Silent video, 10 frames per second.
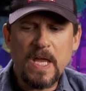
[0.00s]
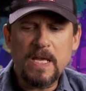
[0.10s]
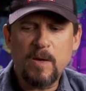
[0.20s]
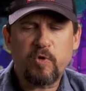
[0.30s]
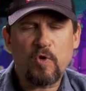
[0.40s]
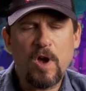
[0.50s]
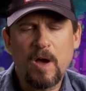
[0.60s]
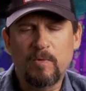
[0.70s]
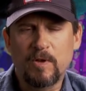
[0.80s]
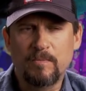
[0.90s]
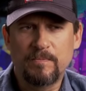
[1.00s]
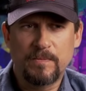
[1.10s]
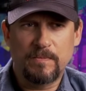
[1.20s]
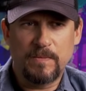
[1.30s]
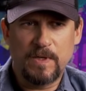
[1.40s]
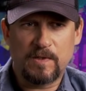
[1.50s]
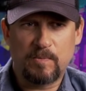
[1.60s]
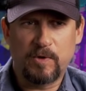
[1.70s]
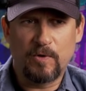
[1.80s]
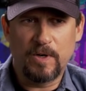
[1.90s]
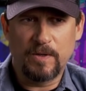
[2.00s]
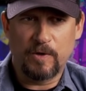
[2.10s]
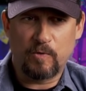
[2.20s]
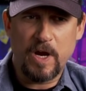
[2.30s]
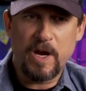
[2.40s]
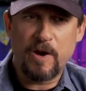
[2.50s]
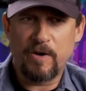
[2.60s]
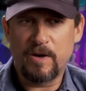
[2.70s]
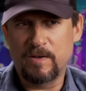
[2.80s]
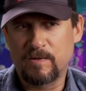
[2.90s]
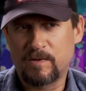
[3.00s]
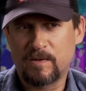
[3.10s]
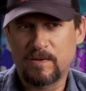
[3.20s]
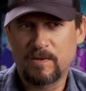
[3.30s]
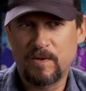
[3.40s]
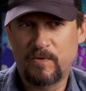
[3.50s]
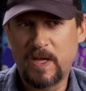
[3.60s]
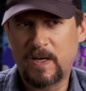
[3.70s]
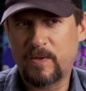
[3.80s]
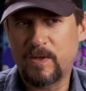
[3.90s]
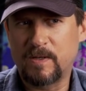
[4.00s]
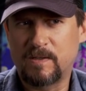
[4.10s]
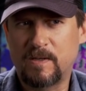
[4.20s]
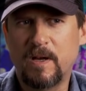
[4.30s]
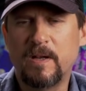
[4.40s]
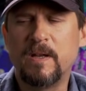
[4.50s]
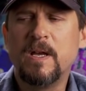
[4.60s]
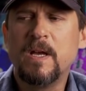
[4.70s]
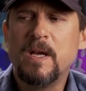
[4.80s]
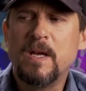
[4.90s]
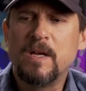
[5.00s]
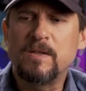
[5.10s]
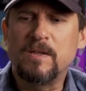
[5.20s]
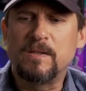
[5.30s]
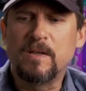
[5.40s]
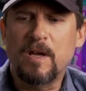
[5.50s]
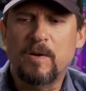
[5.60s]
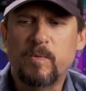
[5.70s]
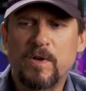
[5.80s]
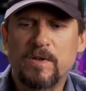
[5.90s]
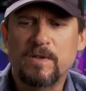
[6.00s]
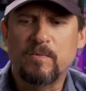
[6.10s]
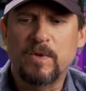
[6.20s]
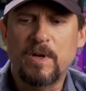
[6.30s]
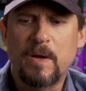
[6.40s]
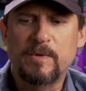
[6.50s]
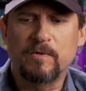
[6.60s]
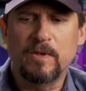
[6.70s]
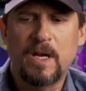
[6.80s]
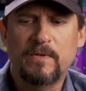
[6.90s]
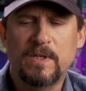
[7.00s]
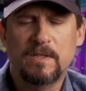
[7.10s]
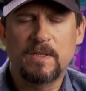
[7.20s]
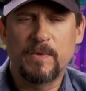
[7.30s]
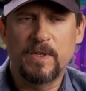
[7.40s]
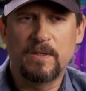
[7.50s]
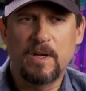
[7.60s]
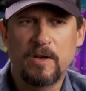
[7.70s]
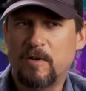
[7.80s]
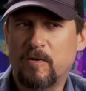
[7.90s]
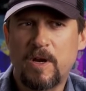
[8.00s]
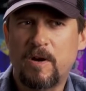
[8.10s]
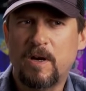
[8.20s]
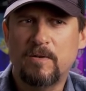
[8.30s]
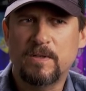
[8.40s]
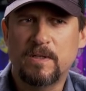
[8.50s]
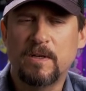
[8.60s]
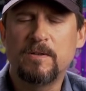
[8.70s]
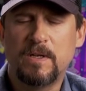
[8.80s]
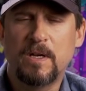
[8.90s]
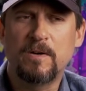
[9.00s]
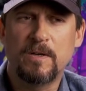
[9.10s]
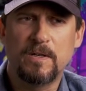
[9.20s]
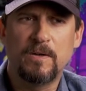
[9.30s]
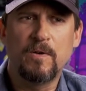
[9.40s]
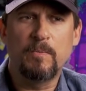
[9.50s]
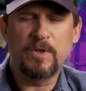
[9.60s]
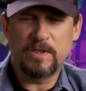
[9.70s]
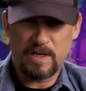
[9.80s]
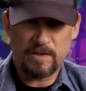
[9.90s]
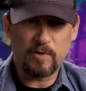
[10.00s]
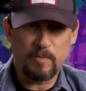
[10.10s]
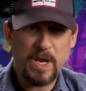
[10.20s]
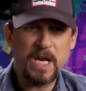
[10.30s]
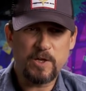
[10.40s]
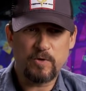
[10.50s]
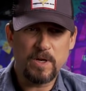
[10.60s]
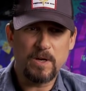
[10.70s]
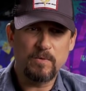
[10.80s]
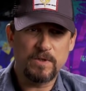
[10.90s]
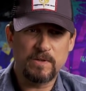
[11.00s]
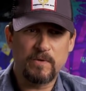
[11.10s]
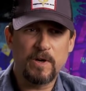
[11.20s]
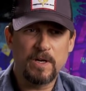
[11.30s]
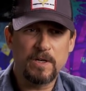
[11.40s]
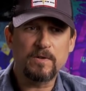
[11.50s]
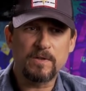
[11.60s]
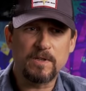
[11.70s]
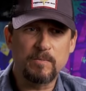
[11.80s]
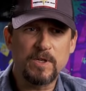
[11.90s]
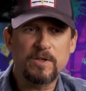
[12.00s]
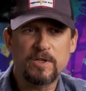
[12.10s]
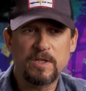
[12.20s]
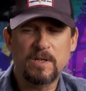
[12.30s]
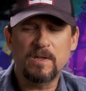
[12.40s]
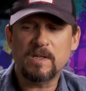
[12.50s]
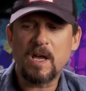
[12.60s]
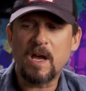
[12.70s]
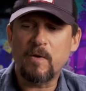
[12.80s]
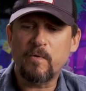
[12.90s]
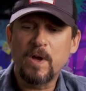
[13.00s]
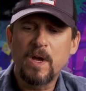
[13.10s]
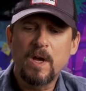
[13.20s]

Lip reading: any problem exploring the gray areas of getting things done. She's the kind of person, when you absolutely have to get something done, you don't care how it's done, you get her to do it. But she's also a patriot, which is very interesting, because she does have